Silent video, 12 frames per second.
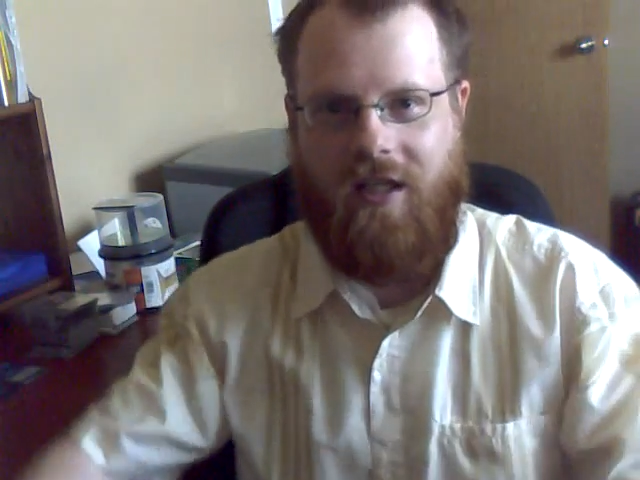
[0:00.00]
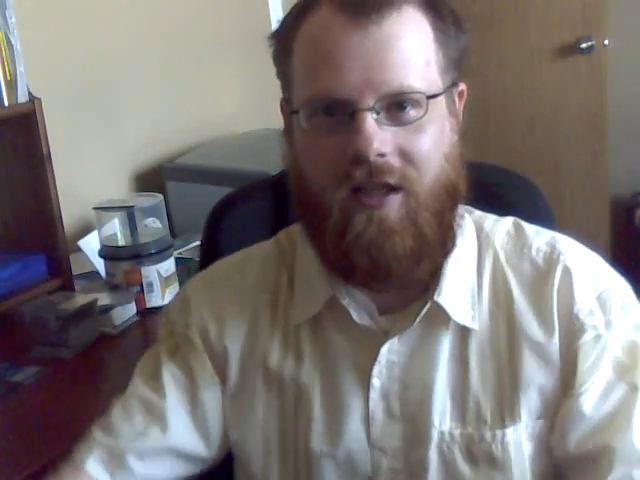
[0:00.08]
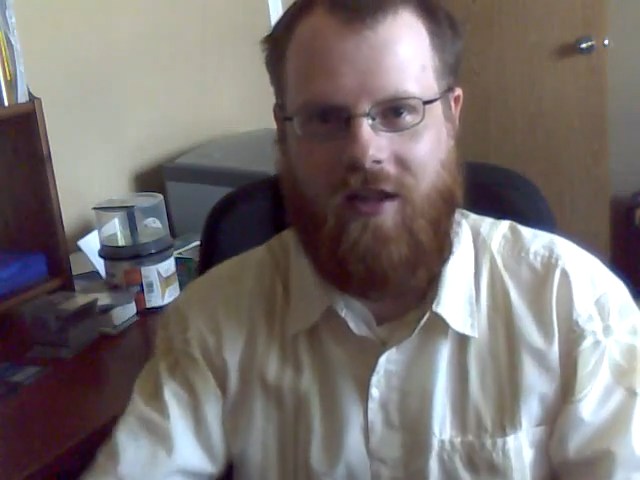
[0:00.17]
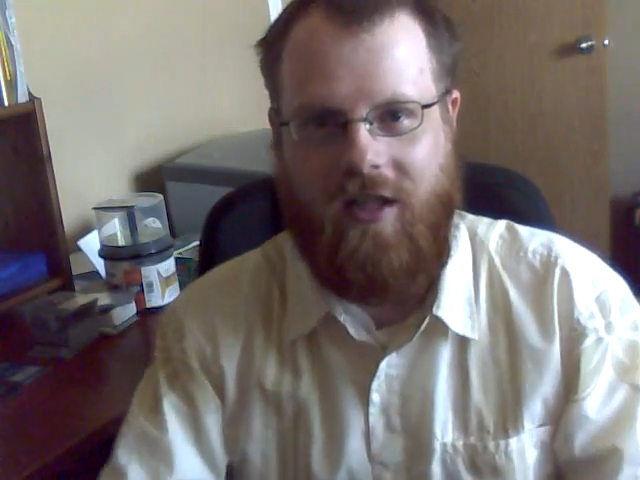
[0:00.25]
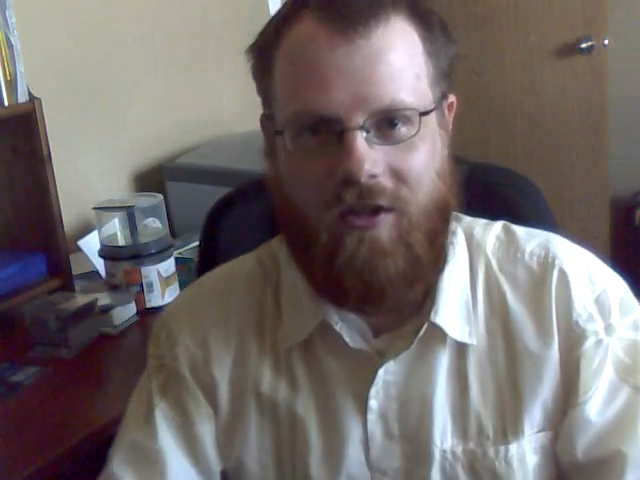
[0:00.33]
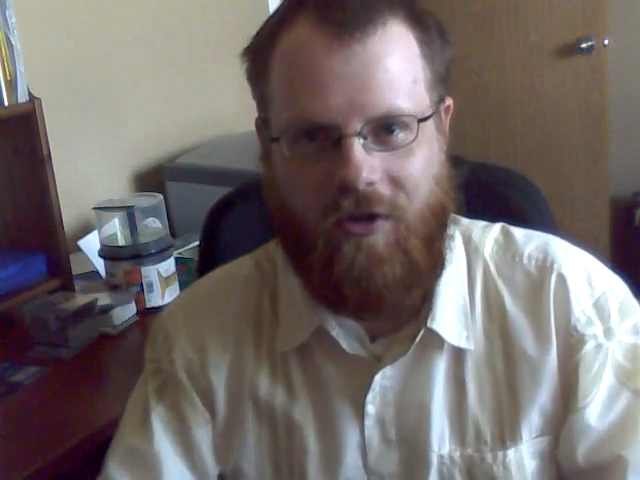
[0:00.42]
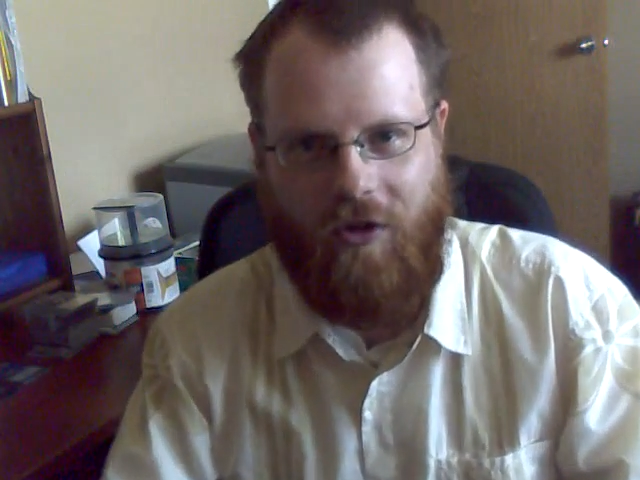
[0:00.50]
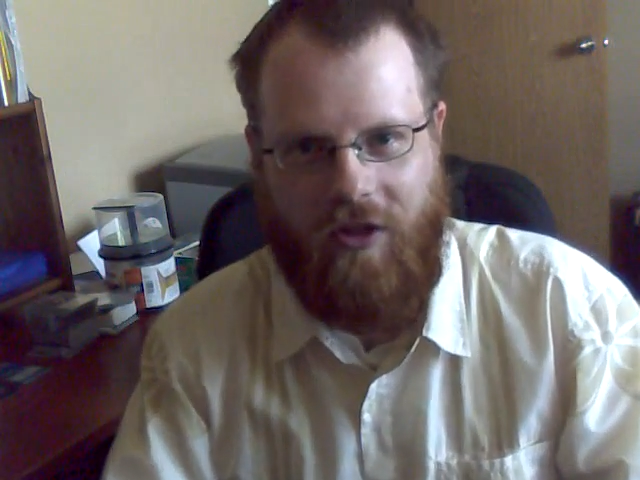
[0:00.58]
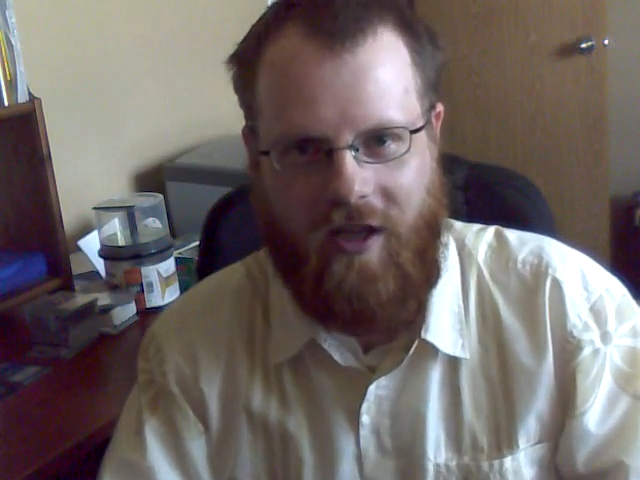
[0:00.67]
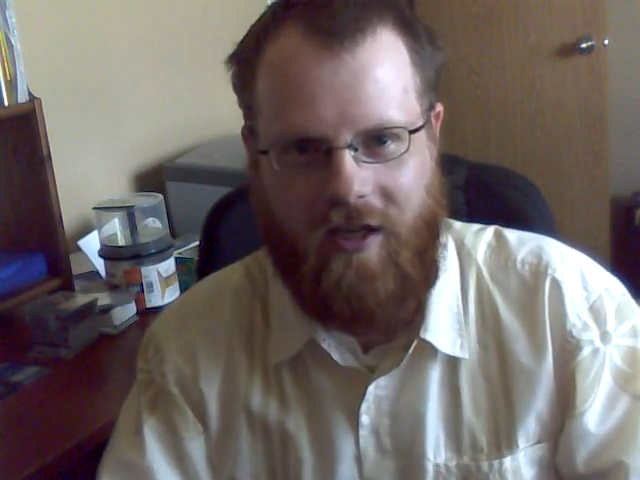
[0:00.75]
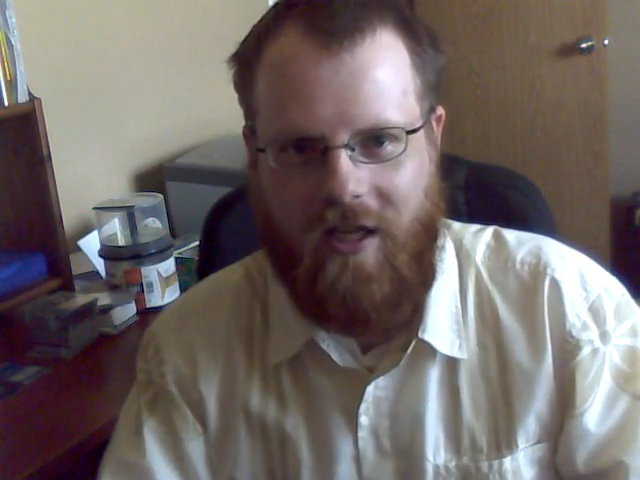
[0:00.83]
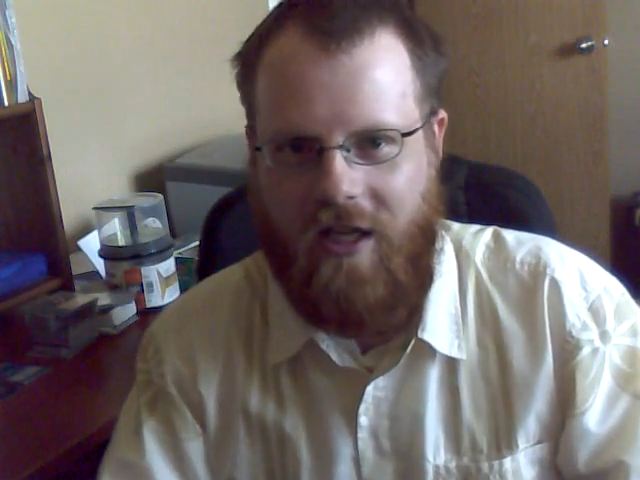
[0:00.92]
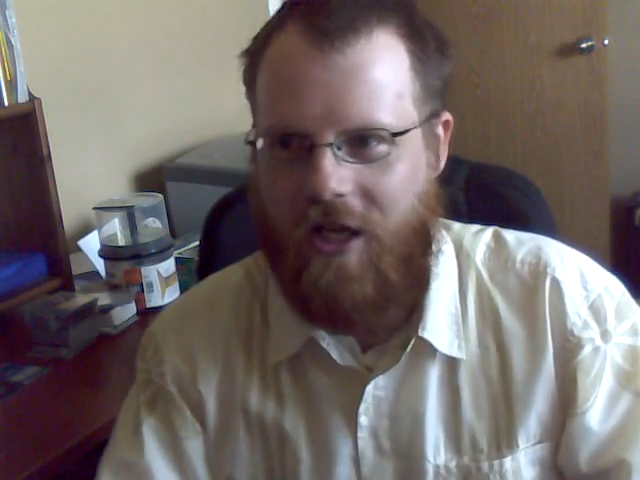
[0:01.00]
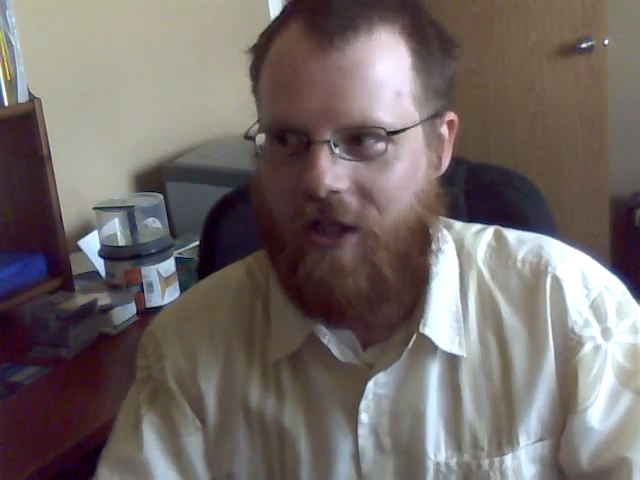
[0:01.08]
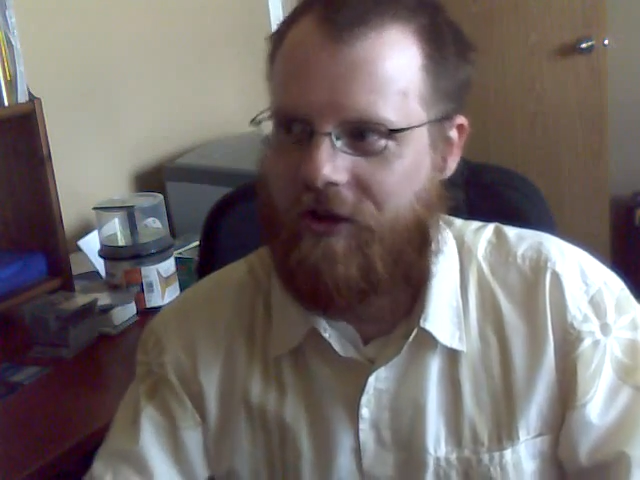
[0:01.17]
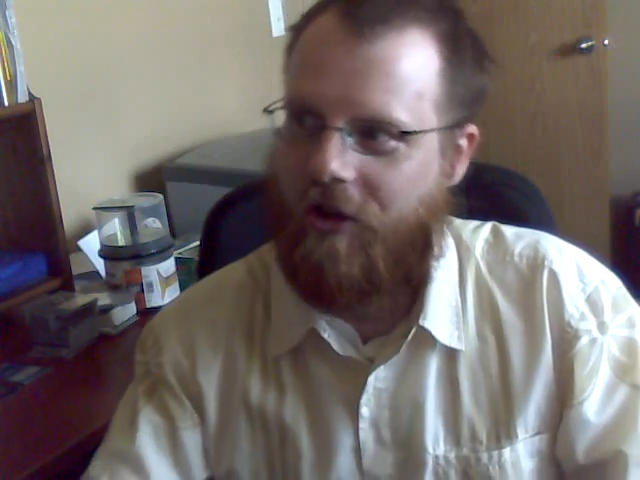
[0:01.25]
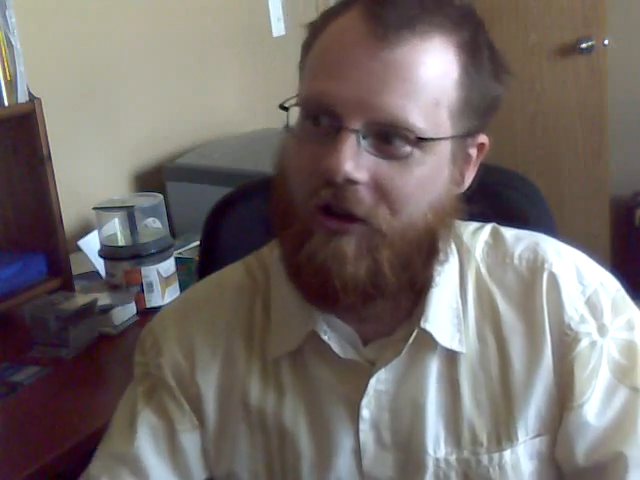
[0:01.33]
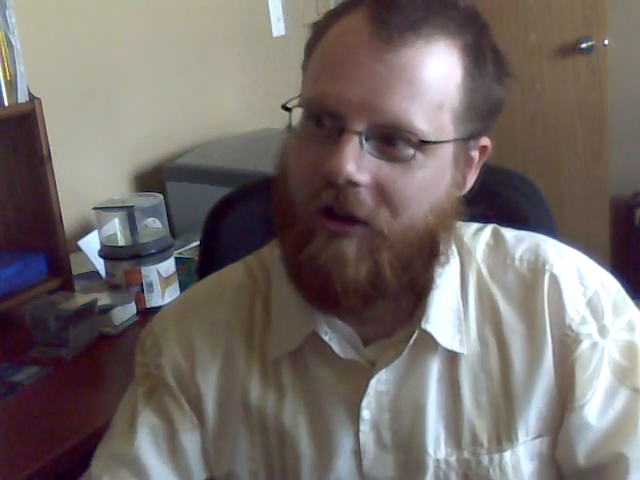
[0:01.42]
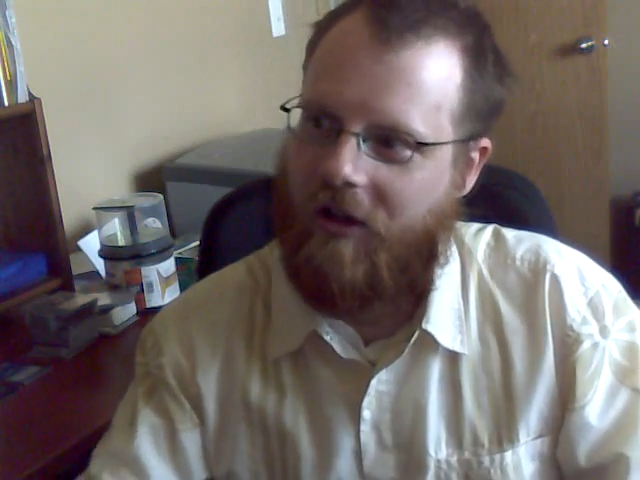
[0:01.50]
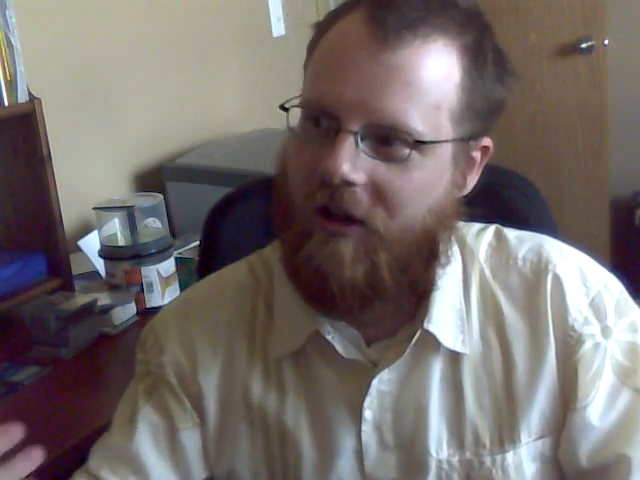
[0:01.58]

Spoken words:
cathedral that took